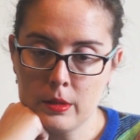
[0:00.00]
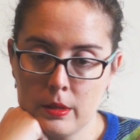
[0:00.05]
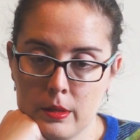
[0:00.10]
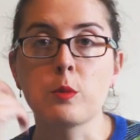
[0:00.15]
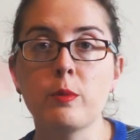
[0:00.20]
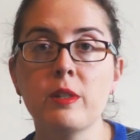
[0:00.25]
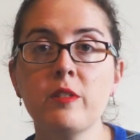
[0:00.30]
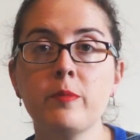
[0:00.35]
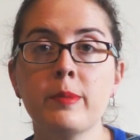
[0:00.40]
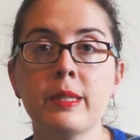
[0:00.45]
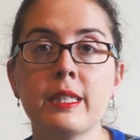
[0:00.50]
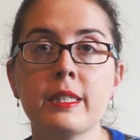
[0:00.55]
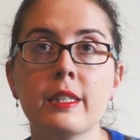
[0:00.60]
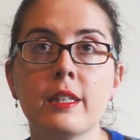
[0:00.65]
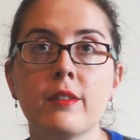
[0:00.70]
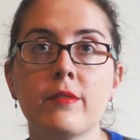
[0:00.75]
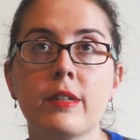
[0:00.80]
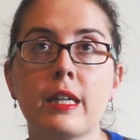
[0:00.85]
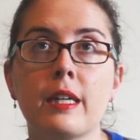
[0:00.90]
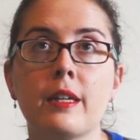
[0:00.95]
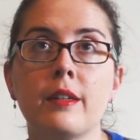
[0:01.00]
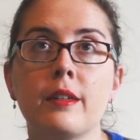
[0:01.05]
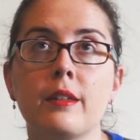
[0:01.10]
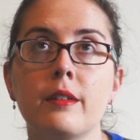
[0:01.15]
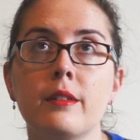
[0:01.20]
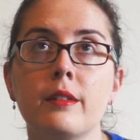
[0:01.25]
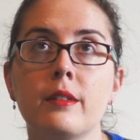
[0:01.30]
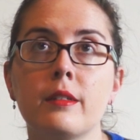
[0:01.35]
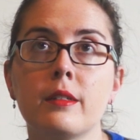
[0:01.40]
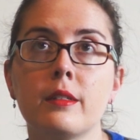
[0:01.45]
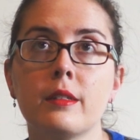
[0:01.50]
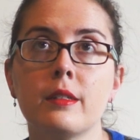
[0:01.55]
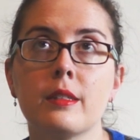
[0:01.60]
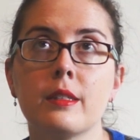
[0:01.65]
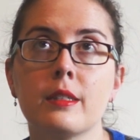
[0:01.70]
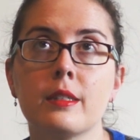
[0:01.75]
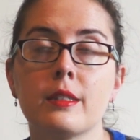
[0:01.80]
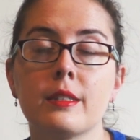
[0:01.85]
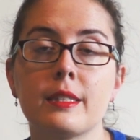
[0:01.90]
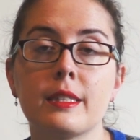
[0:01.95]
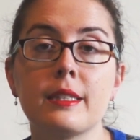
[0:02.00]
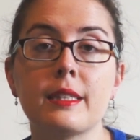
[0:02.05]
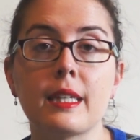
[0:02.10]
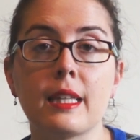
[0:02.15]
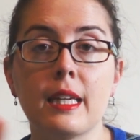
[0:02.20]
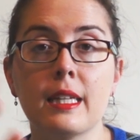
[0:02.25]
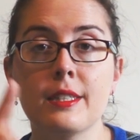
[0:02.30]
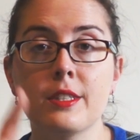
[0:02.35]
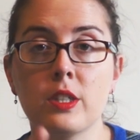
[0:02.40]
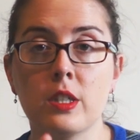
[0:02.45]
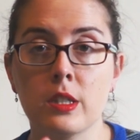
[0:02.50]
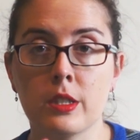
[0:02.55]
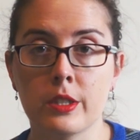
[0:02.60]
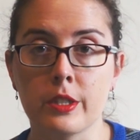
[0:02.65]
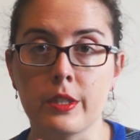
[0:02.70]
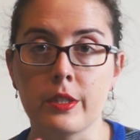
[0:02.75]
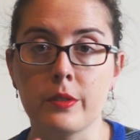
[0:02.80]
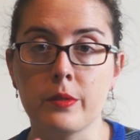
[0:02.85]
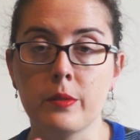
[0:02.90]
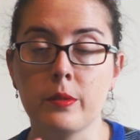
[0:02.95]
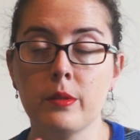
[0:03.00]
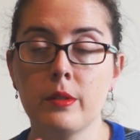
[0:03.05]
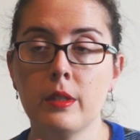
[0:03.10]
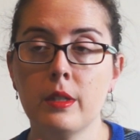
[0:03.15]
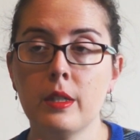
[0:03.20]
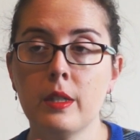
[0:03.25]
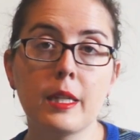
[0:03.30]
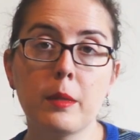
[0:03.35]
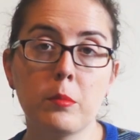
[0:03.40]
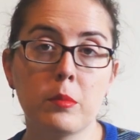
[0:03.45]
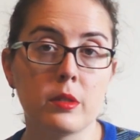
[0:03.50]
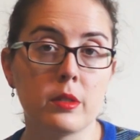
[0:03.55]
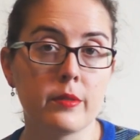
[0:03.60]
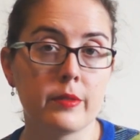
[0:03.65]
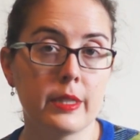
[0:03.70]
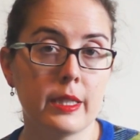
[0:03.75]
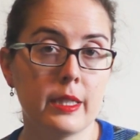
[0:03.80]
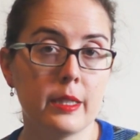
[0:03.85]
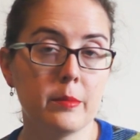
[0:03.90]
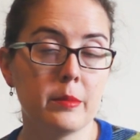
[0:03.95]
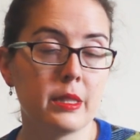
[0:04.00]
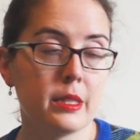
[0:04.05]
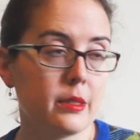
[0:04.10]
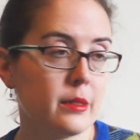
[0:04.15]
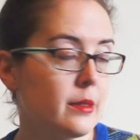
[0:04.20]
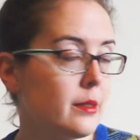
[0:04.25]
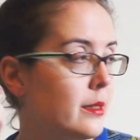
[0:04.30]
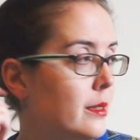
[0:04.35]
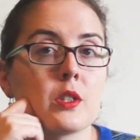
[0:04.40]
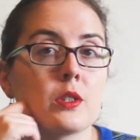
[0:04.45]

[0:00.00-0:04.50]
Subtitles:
So we've been to the vet since I last talked to you a number of times.